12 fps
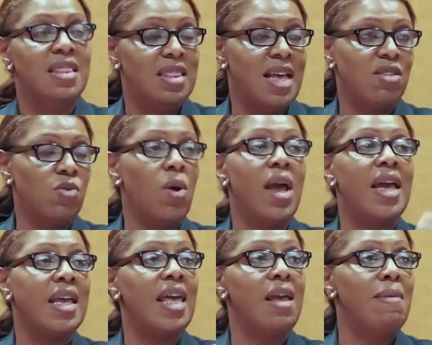That's why
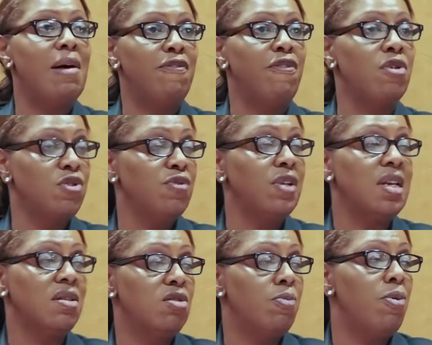I came out forcefully
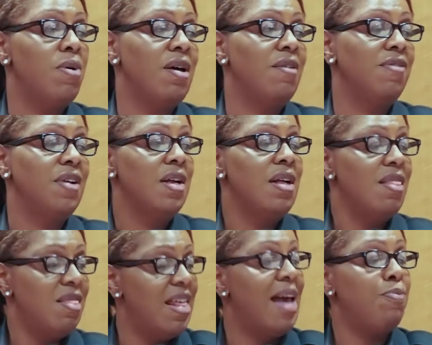in support of
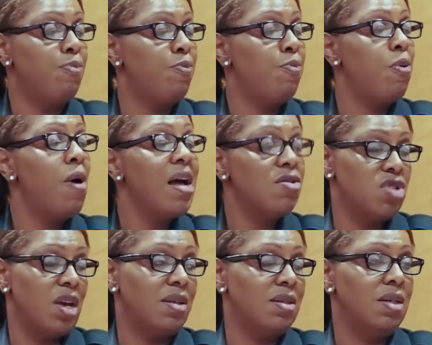that
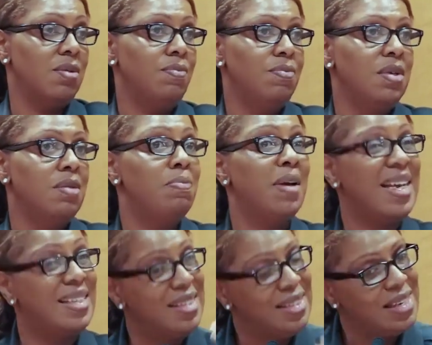project. But
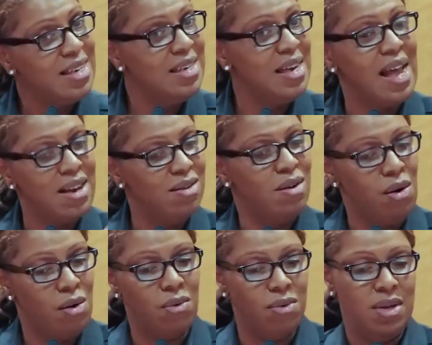I did not
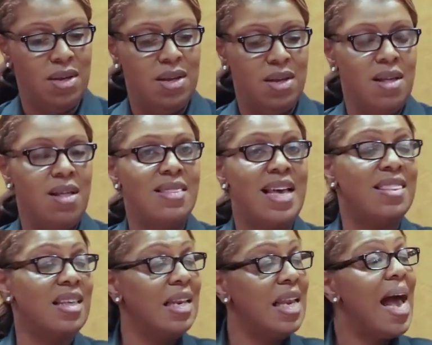know that
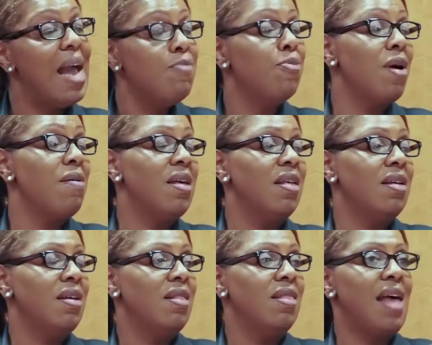the library
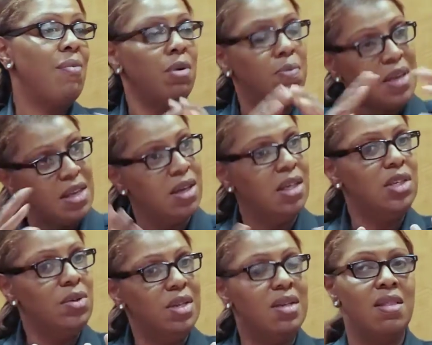that would be
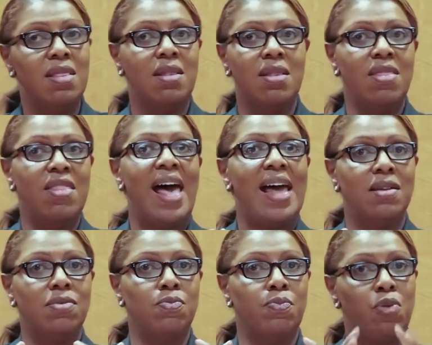included in that
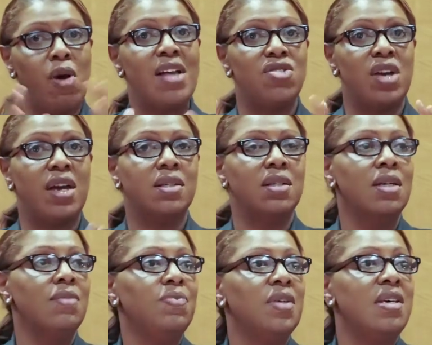project
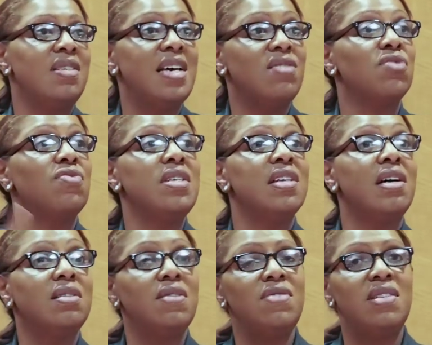is as a
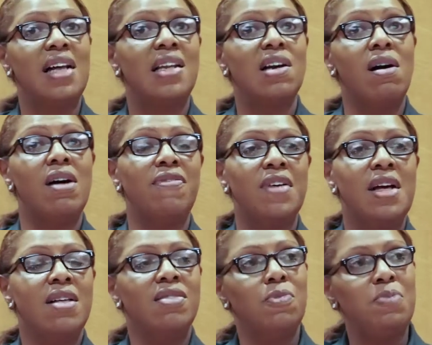result of selling off
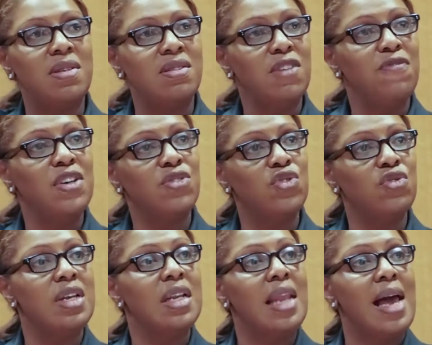the Pacific
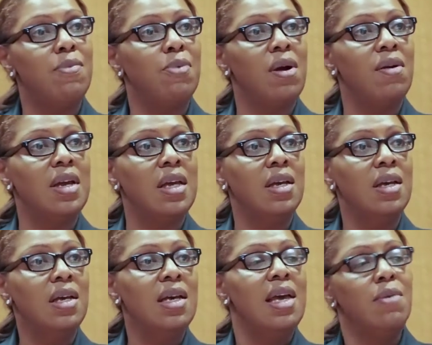Street Library
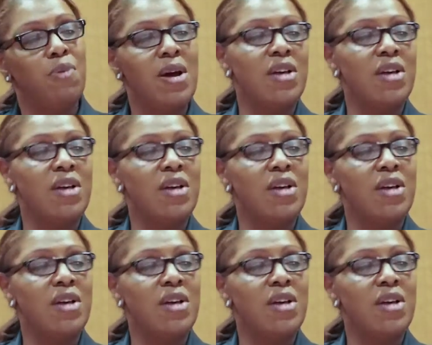in